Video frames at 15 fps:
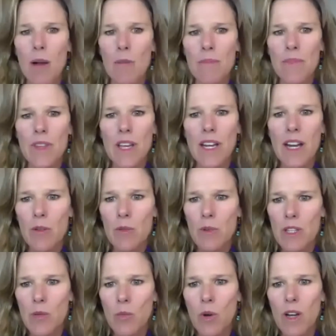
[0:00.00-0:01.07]
that I
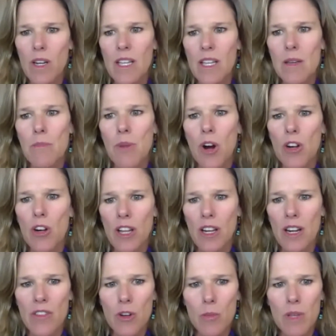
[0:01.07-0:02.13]
really want to impart on
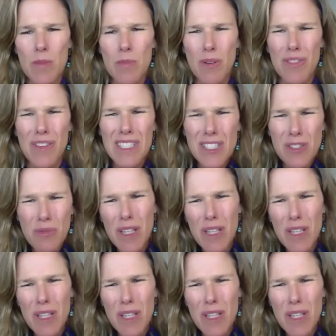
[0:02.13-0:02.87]
other people. That's really